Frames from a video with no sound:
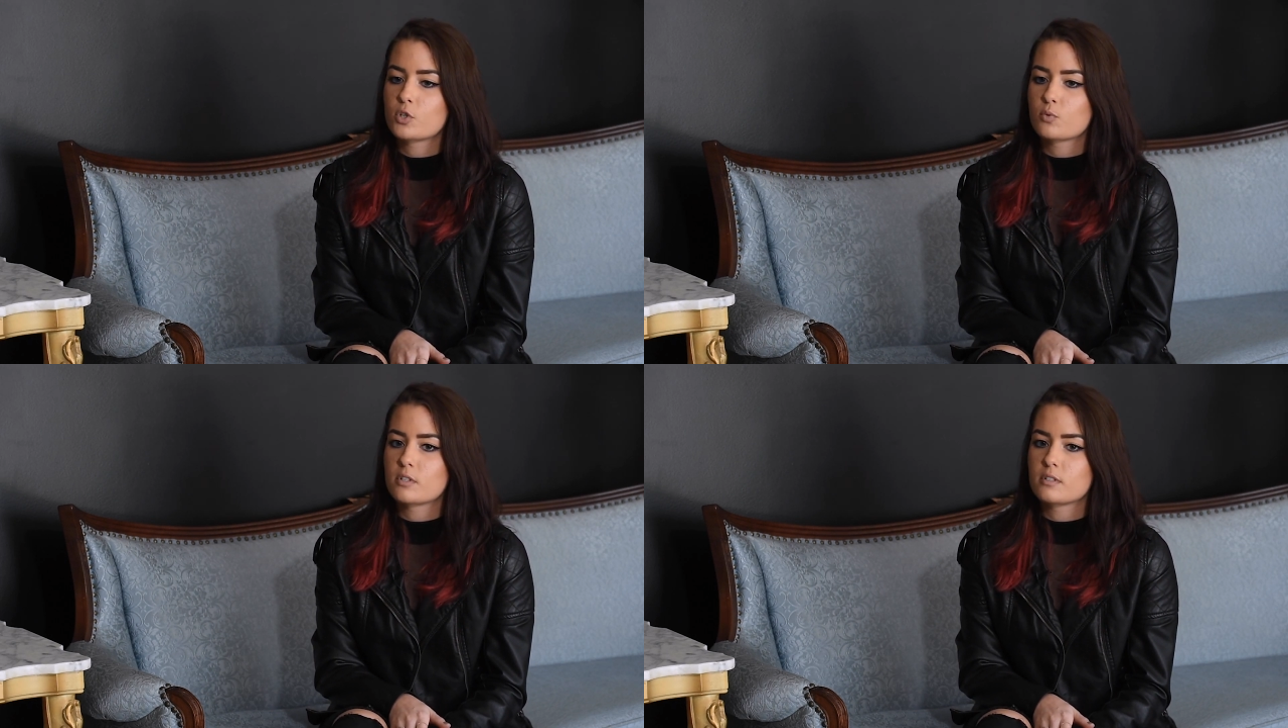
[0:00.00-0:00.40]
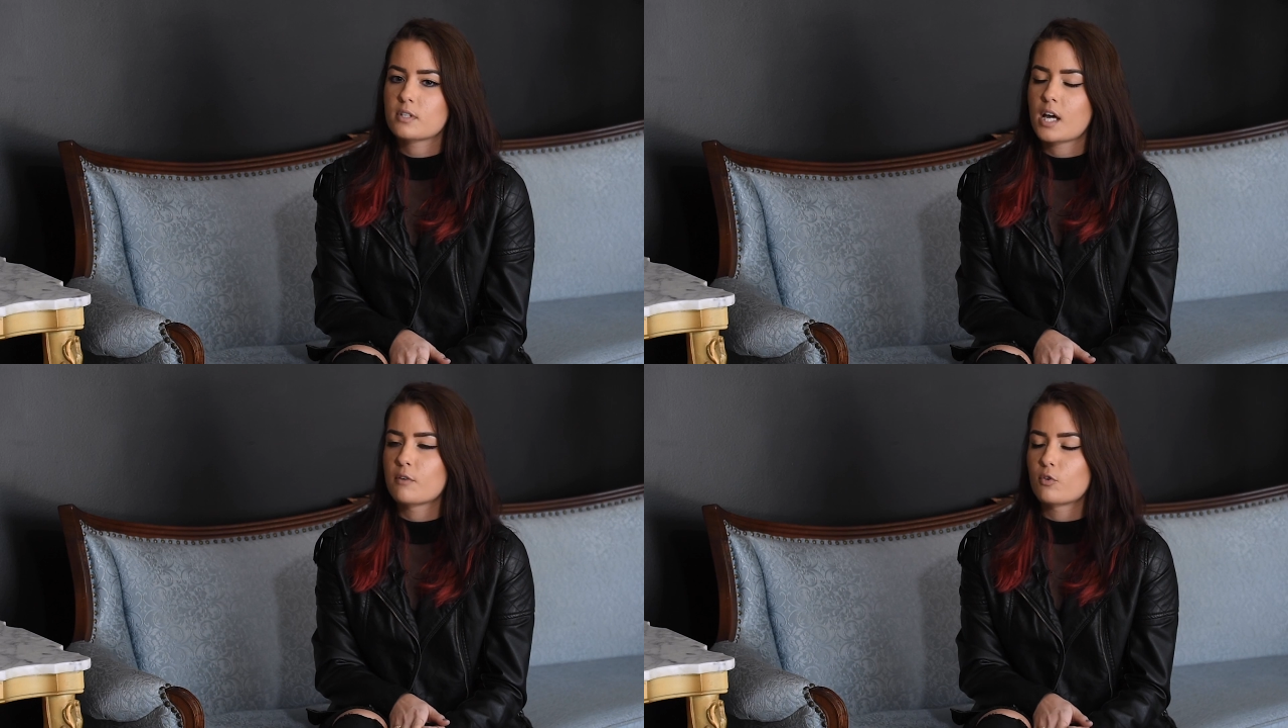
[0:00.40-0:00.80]
which
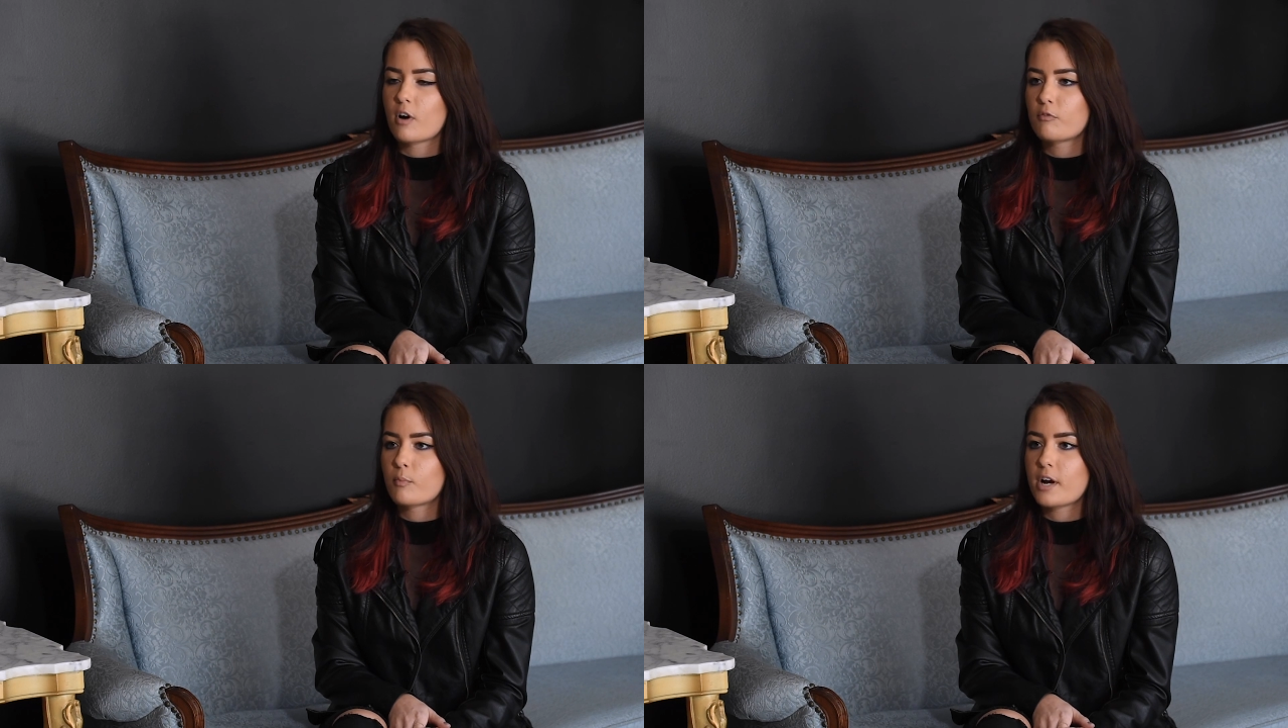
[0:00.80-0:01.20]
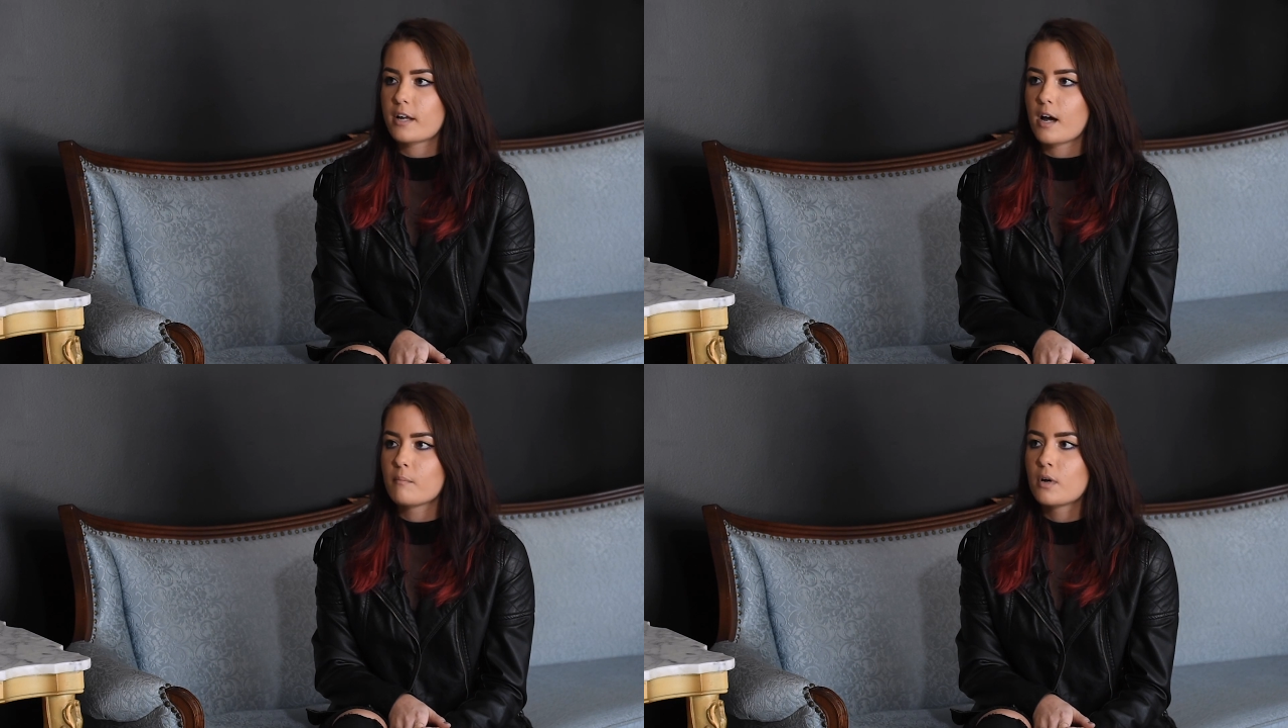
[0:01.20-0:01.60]
was kind of a rough
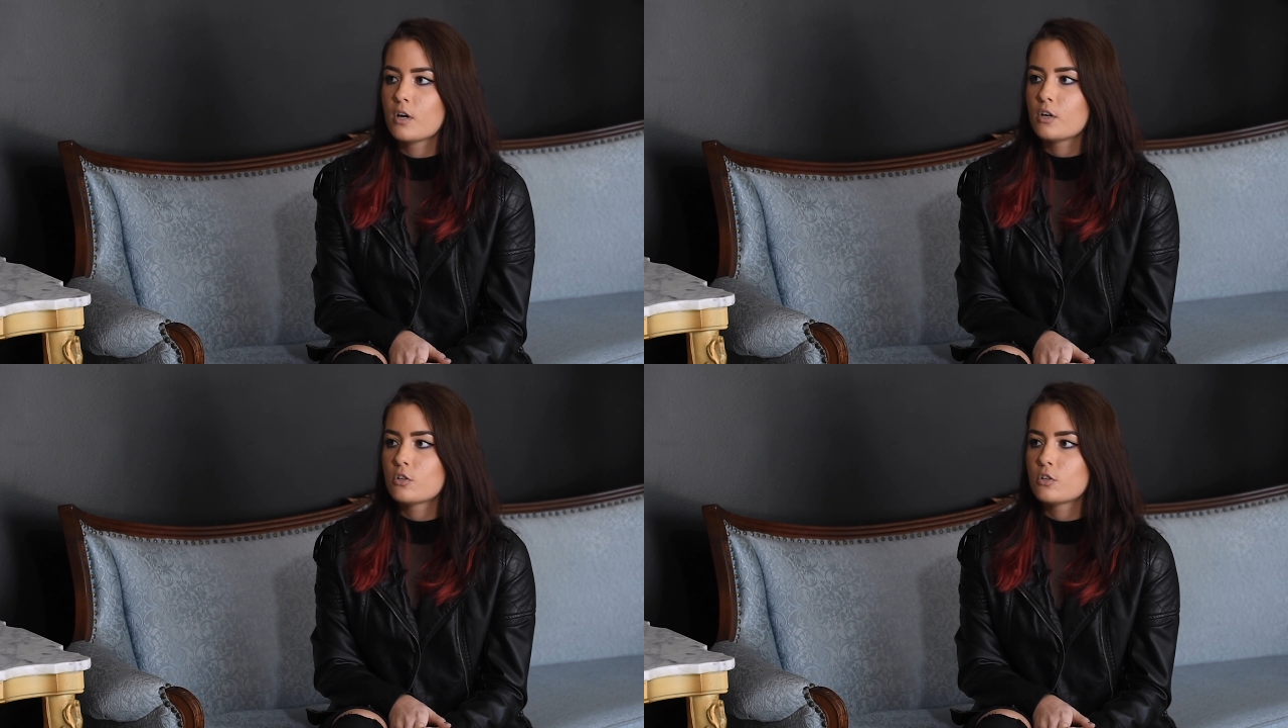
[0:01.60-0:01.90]
breakup.